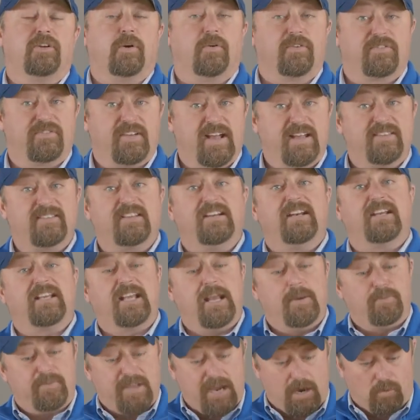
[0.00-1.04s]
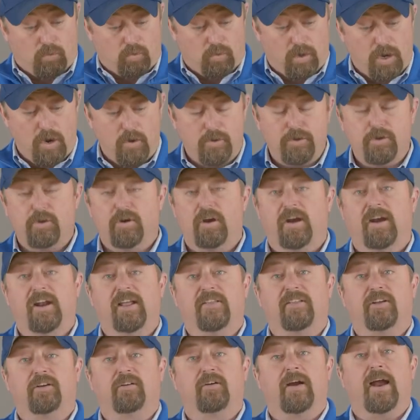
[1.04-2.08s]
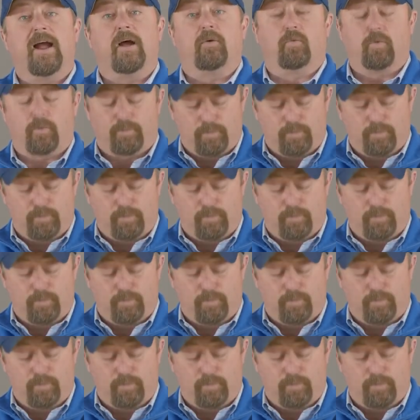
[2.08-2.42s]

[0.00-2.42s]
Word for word: You know, sensing to keep that row unit in the ground.